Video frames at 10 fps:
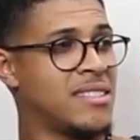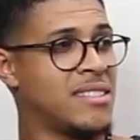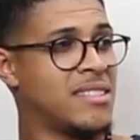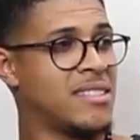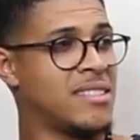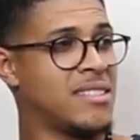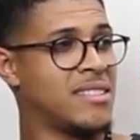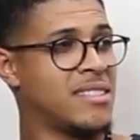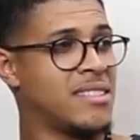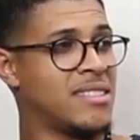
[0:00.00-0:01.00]

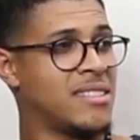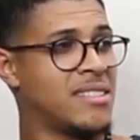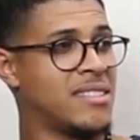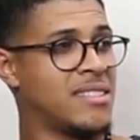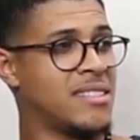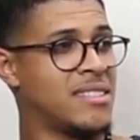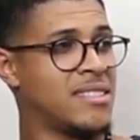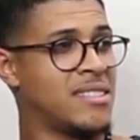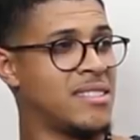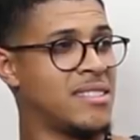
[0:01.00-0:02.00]

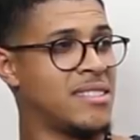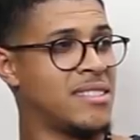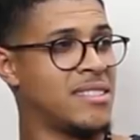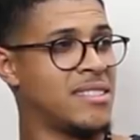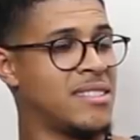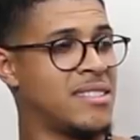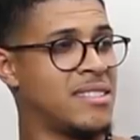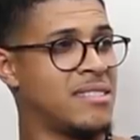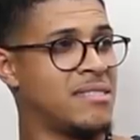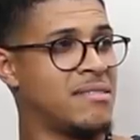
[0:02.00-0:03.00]

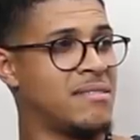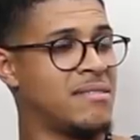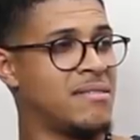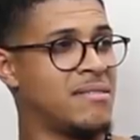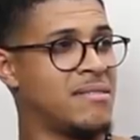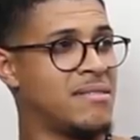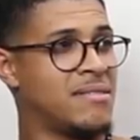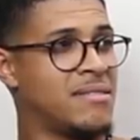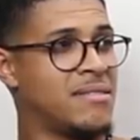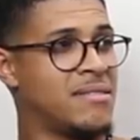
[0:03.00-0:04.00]

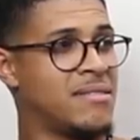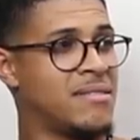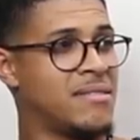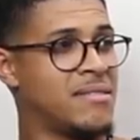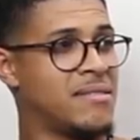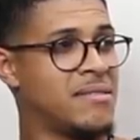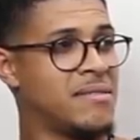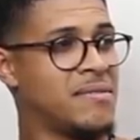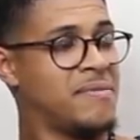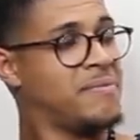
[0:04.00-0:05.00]

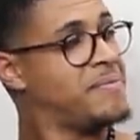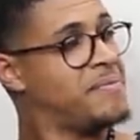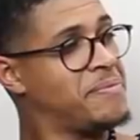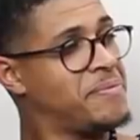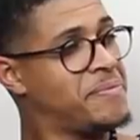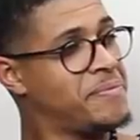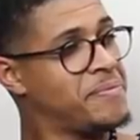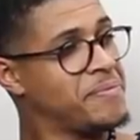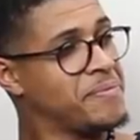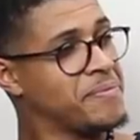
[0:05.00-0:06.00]

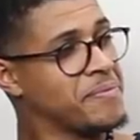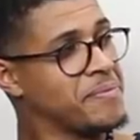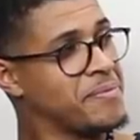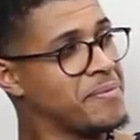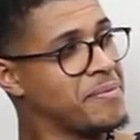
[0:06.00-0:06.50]
The person shown says nothing.